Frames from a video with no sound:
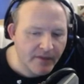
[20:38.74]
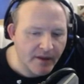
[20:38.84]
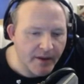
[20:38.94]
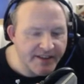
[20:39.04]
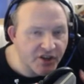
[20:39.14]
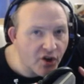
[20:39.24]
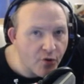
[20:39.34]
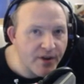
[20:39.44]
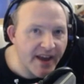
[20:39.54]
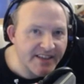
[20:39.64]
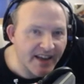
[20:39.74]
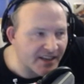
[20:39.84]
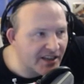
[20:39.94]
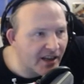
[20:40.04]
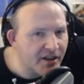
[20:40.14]
It's an okay tank.
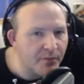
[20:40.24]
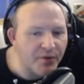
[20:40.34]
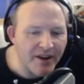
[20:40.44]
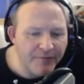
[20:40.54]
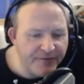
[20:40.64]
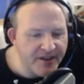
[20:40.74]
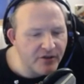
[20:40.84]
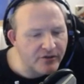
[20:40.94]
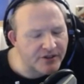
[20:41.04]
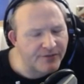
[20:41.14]
It's like it feels